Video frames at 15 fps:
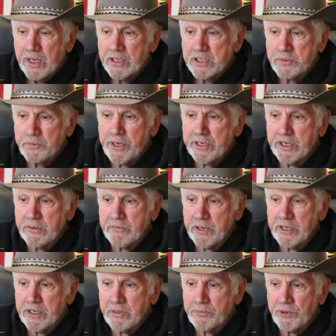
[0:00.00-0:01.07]
Speaking
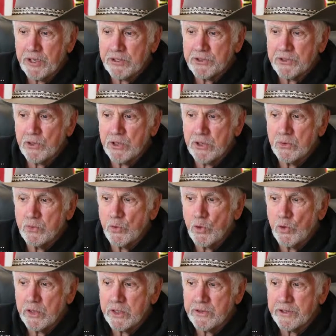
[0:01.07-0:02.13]
Monday, Plazuca
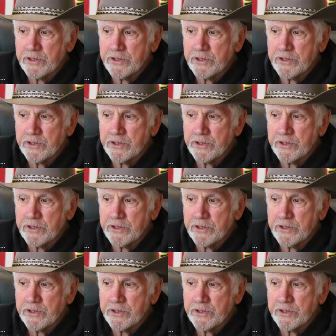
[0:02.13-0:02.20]
warned